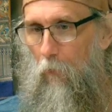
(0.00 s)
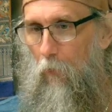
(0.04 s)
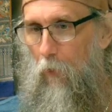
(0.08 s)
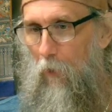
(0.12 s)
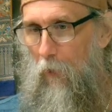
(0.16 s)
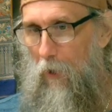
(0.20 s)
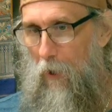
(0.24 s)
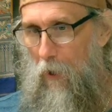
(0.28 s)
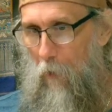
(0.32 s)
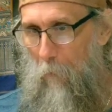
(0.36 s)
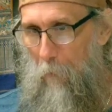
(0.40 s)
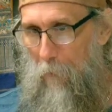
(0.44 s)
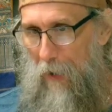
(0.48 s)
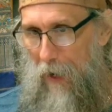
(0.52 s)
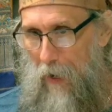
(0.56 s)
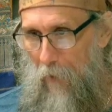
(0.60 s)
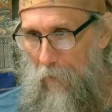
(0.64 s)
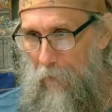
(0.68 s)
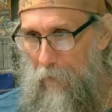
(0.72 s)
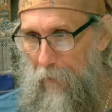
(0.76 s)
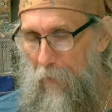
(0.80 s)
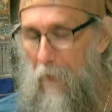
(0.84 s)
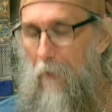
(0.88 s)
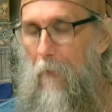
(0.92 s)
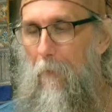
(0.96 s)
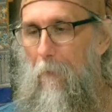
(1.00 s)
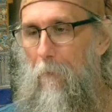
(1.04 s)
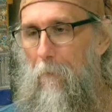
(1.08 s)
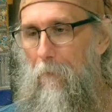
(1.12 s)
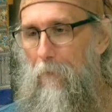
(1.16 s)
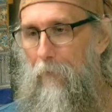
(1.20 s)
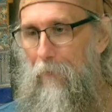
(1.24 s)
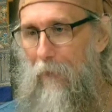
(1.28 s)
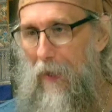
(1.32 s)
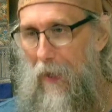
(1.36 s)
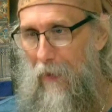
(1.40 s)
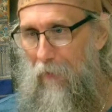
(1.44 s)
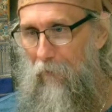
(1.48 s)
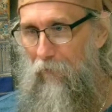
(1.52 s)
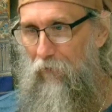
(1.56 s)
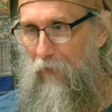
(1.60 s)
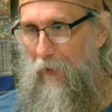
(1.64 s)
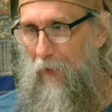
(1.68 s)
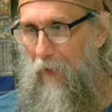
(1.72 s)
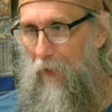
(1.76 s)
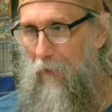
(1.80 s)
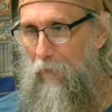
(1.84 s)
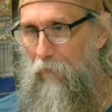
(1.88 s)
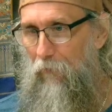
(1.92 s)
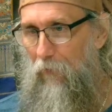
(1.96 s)
will help out, that is a
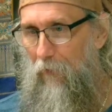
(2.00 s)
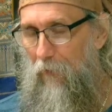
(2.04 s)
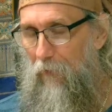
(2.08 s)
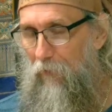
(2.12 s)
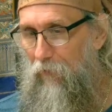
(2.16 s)
gift.